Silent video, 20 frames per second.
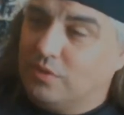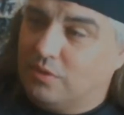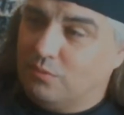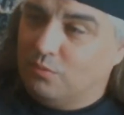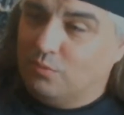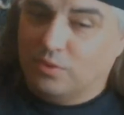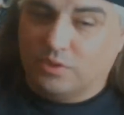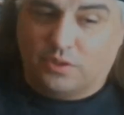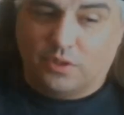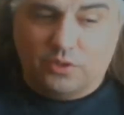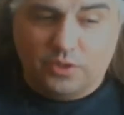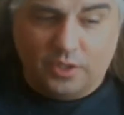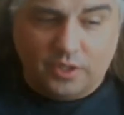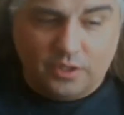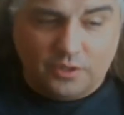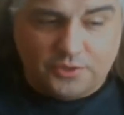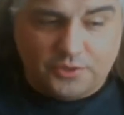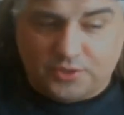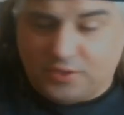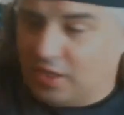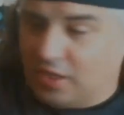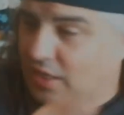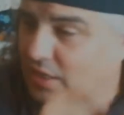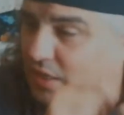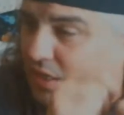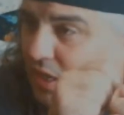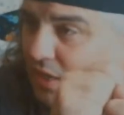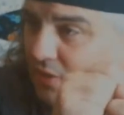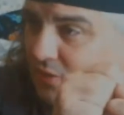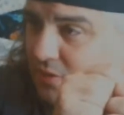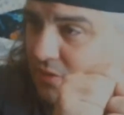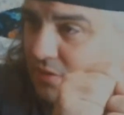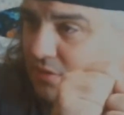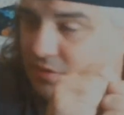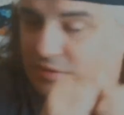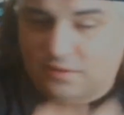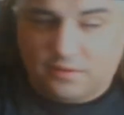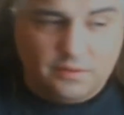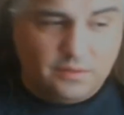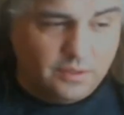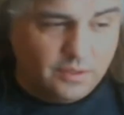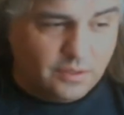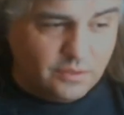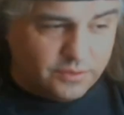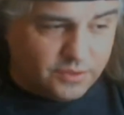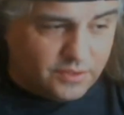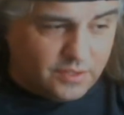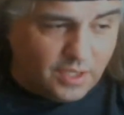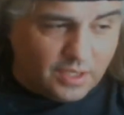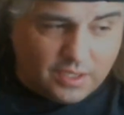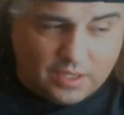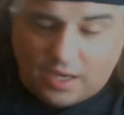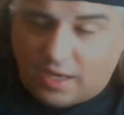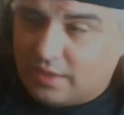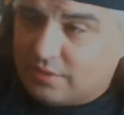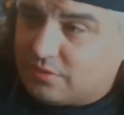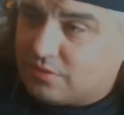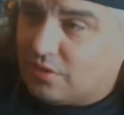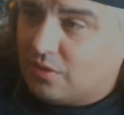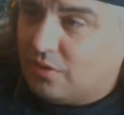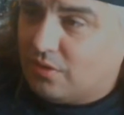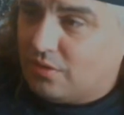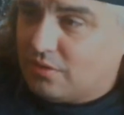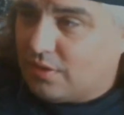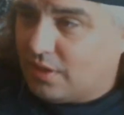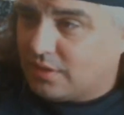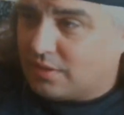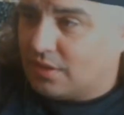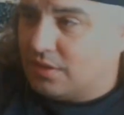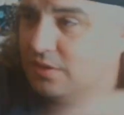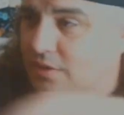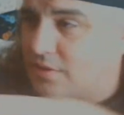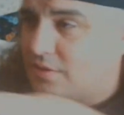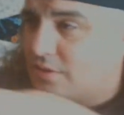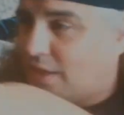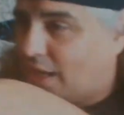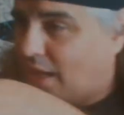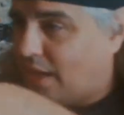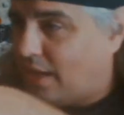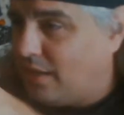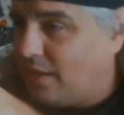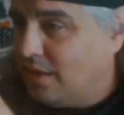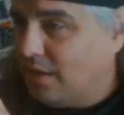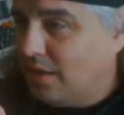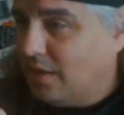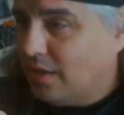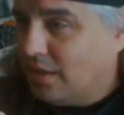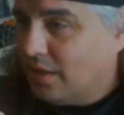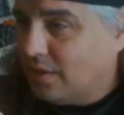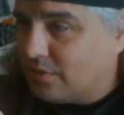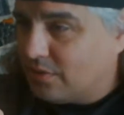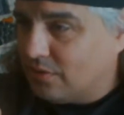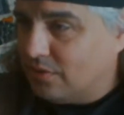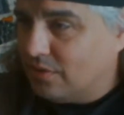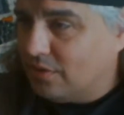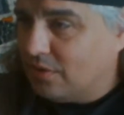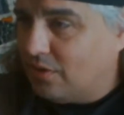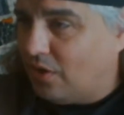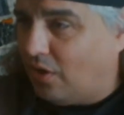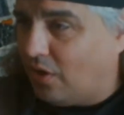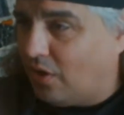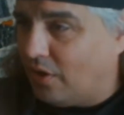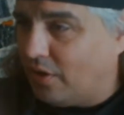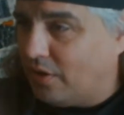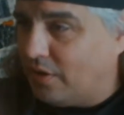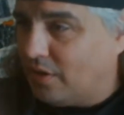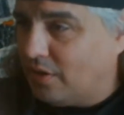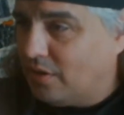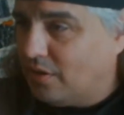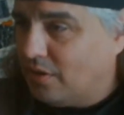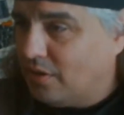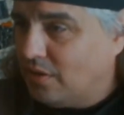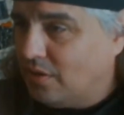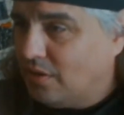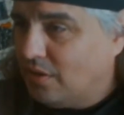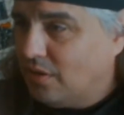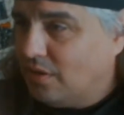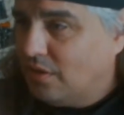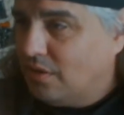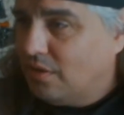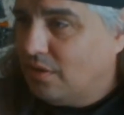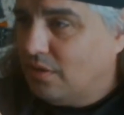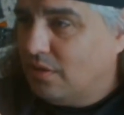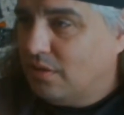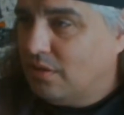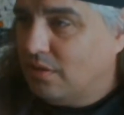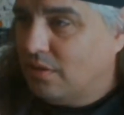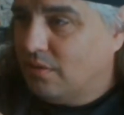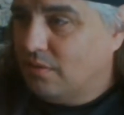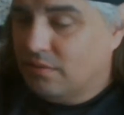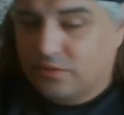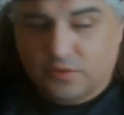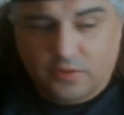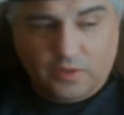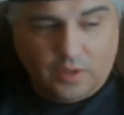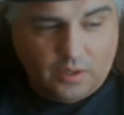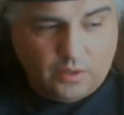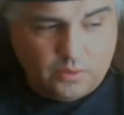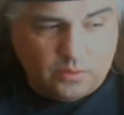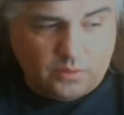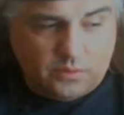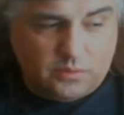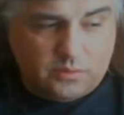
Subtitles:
with the little stick on the little stick console, like the little guy, it's a little harder. So,